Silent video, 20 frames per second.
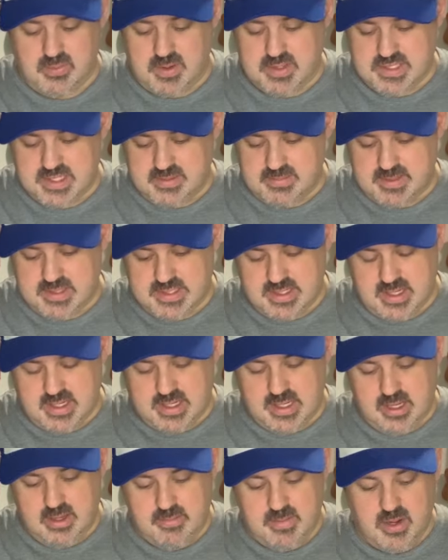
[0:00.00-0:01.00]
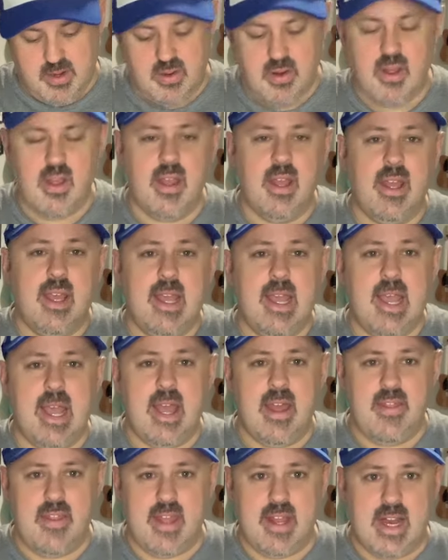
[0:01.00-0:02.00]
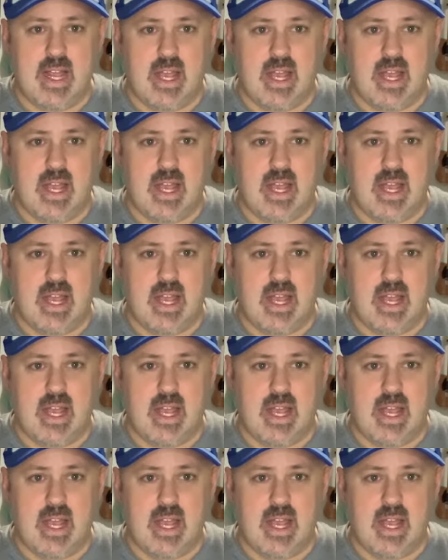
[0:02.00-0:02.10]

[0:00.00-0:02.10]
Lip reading: ones I've been talking about, and then